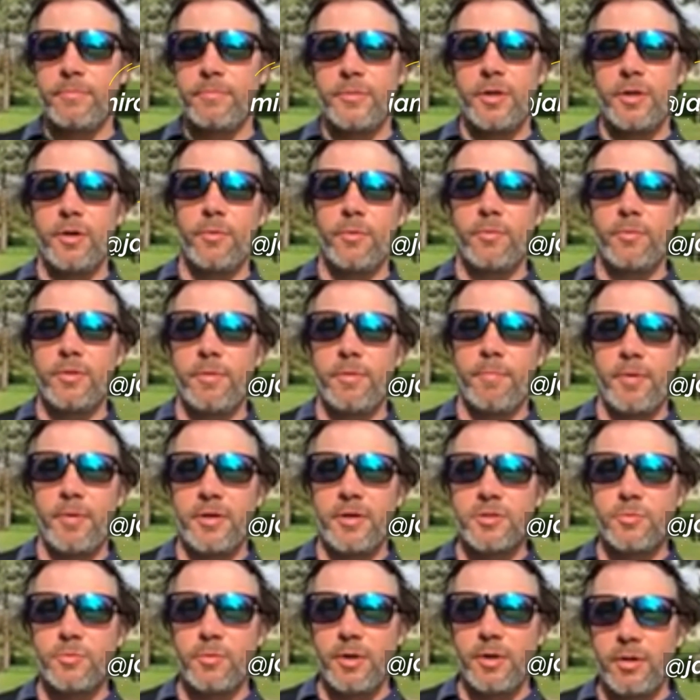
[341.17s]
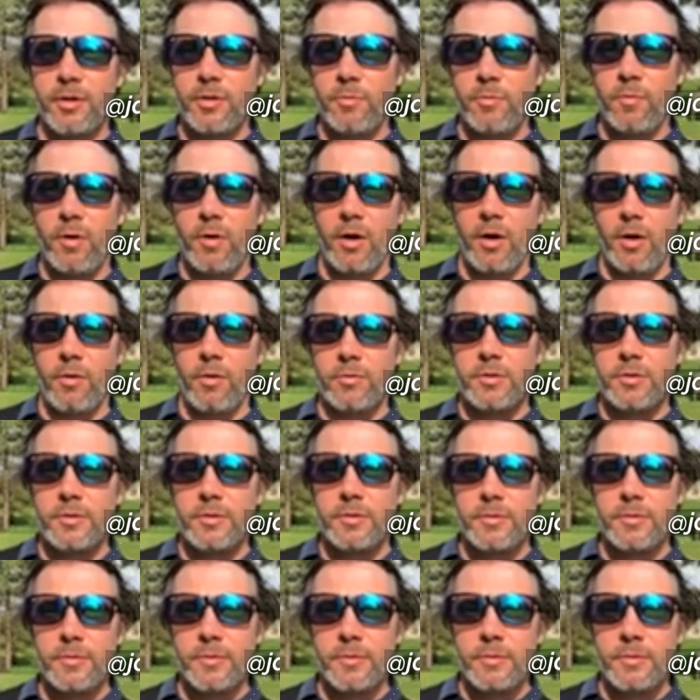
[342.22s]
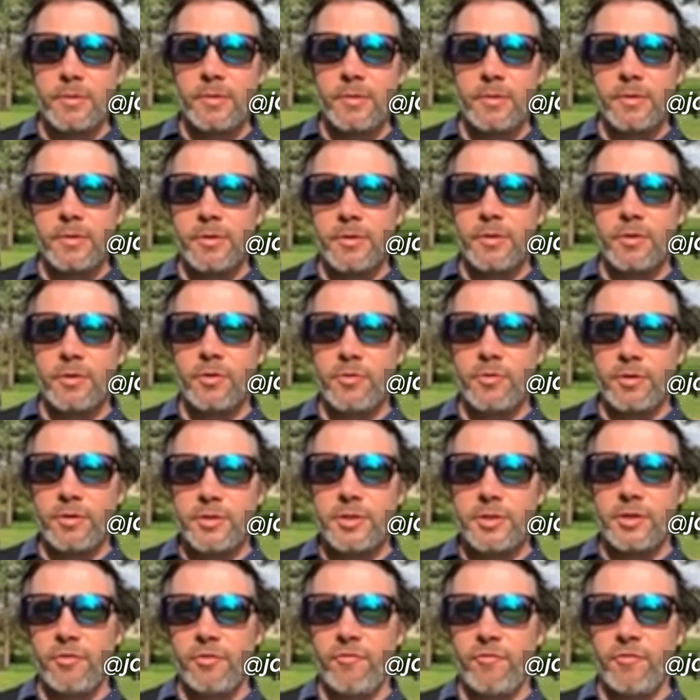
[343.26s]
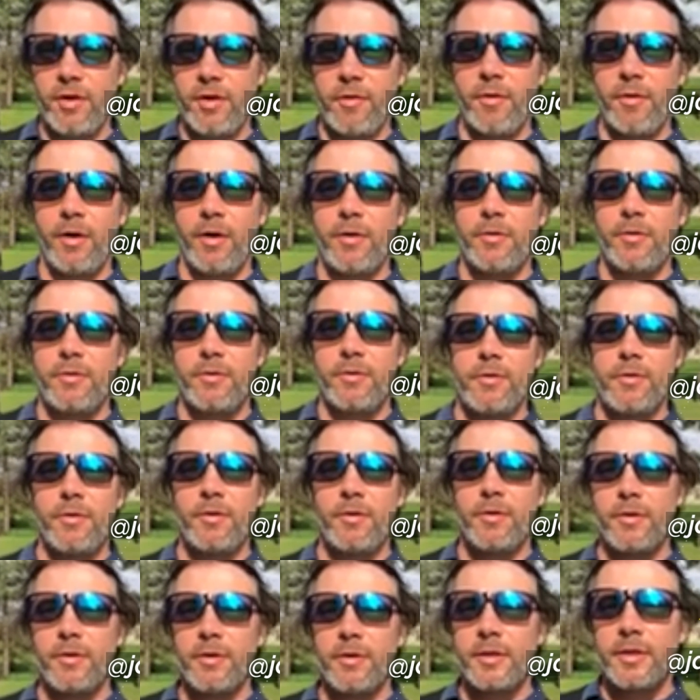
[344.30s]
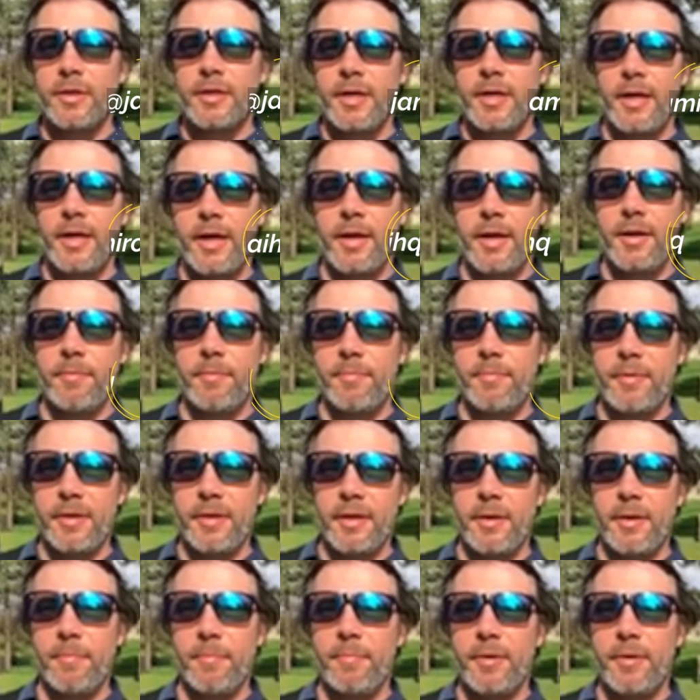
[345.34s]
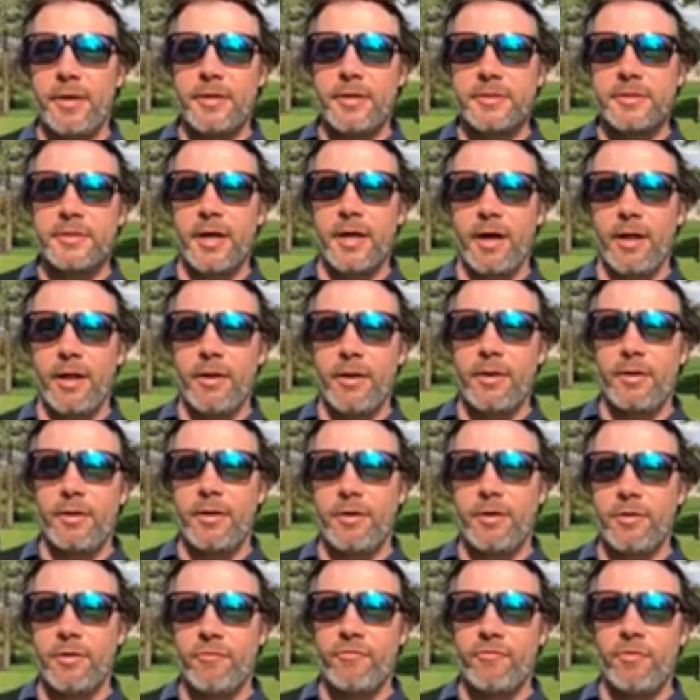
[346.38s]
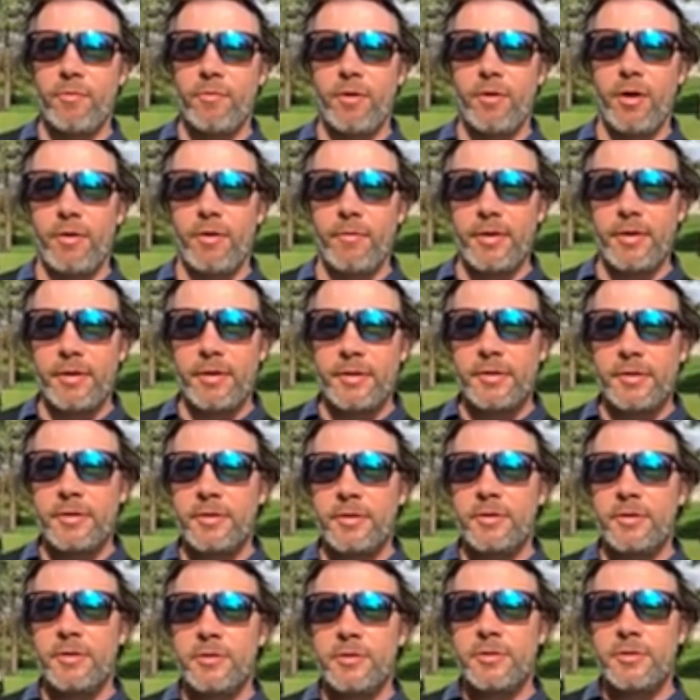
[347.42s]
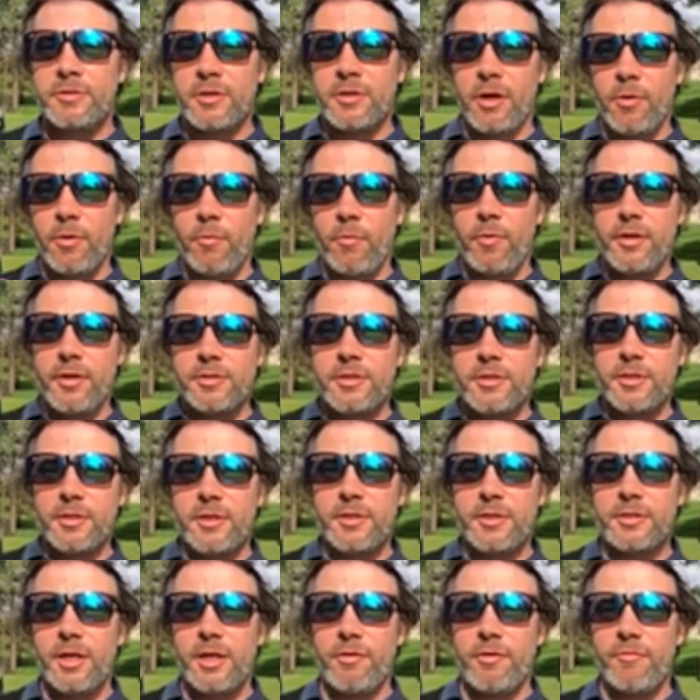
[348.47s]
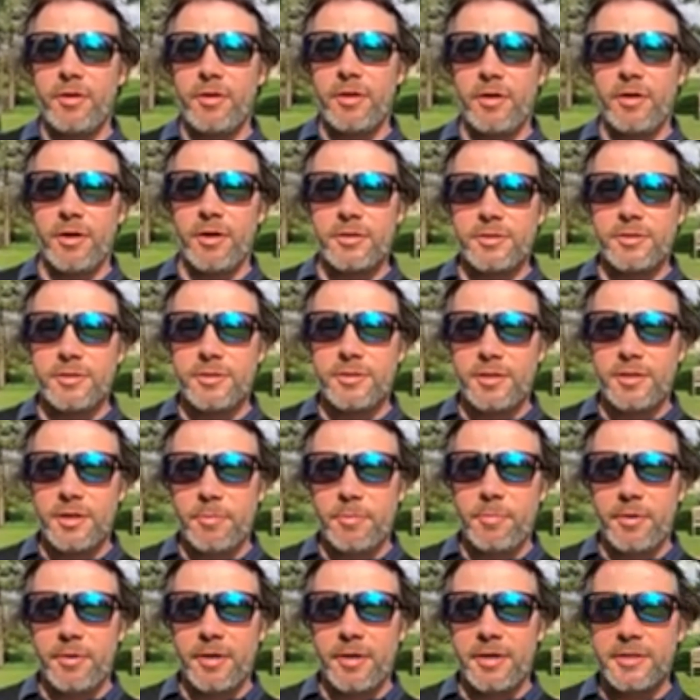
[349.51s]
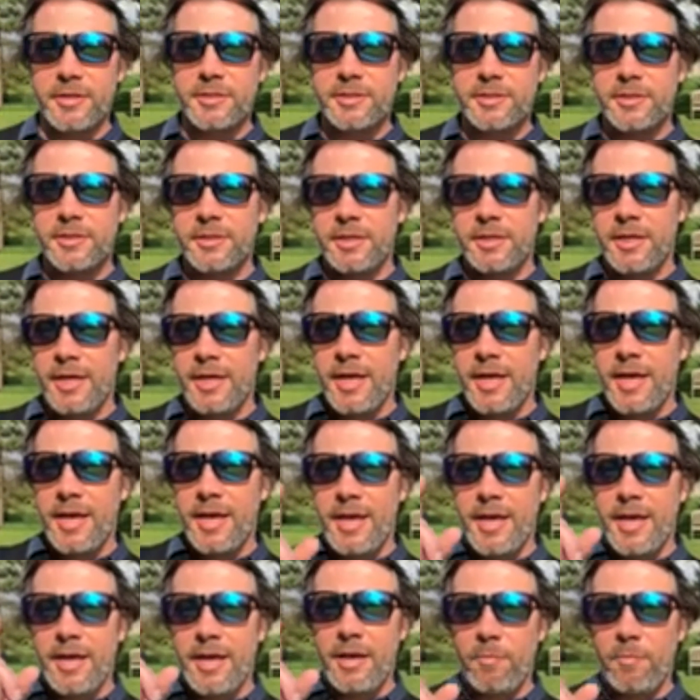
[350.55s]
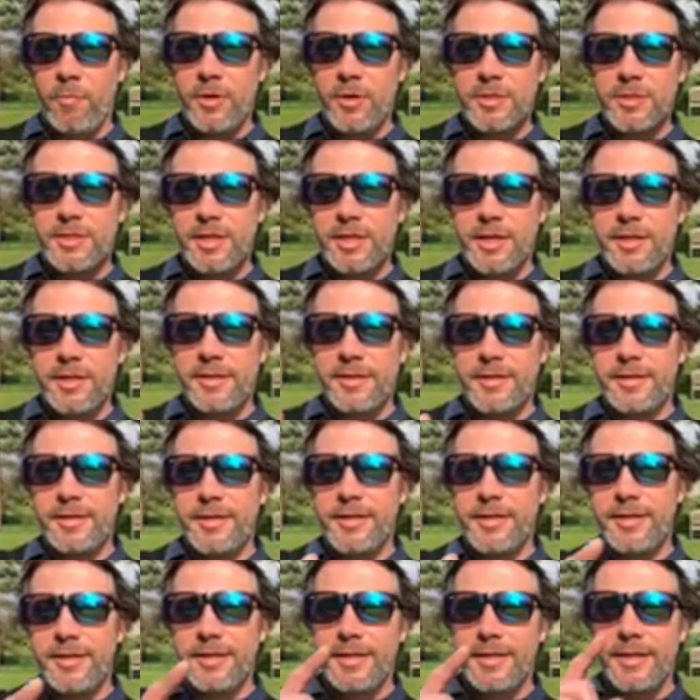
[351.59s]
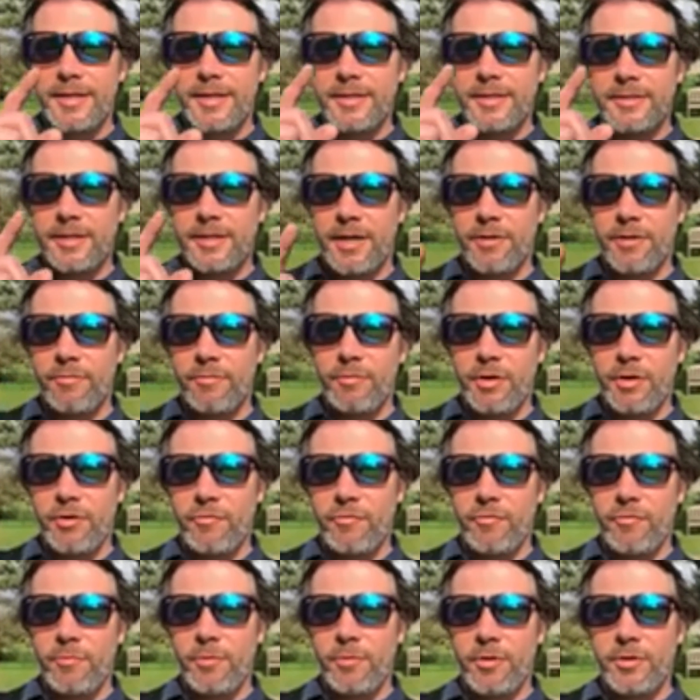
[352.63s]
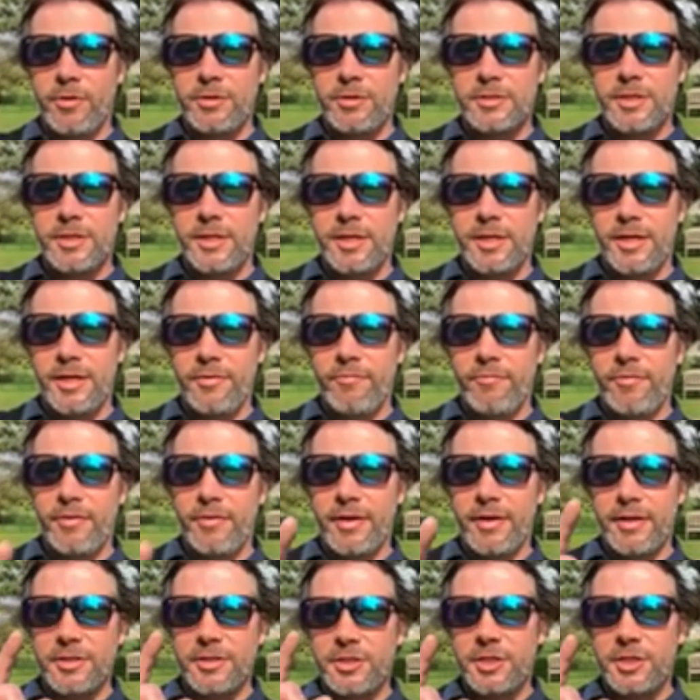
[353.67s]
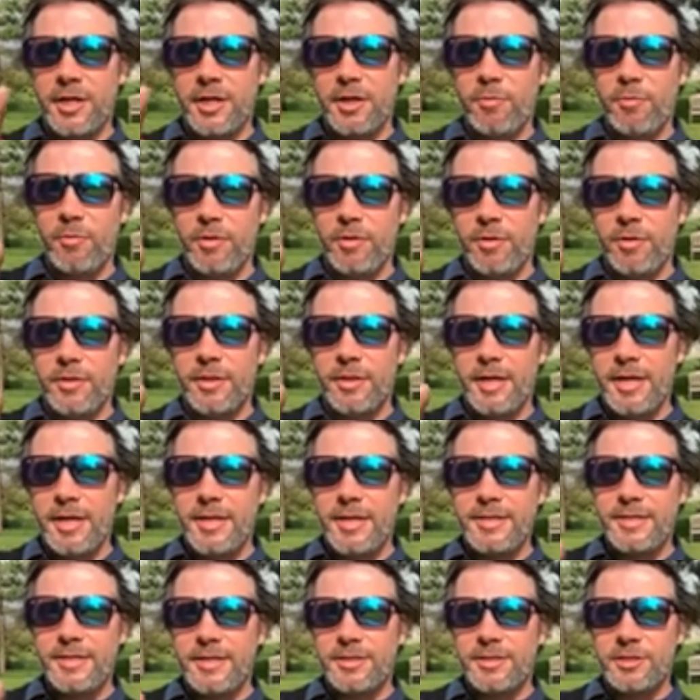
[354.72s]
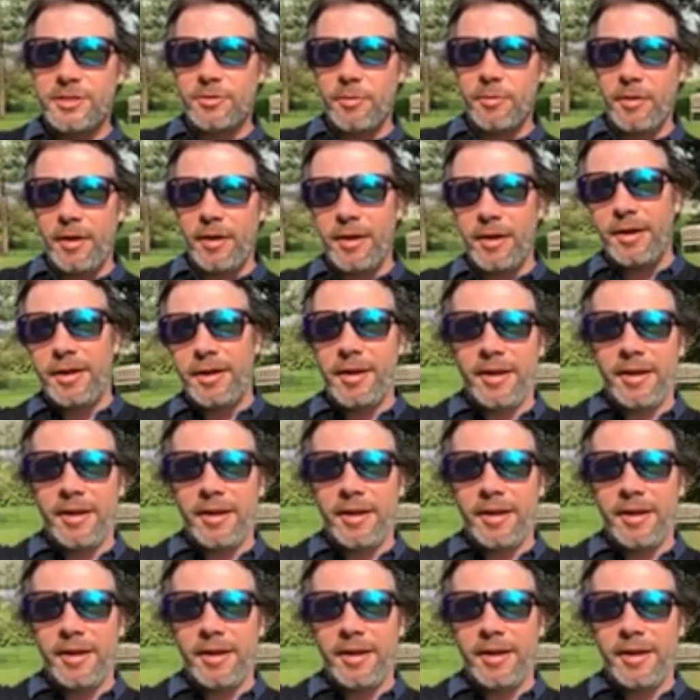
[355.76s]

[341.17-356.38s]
Look, with the best will in the world, Grigio Ferro can be a bit dull on a Ferrari. So I went to these lovely guys at Topaz in West London, down the road from where I used to live, and check what they did to it.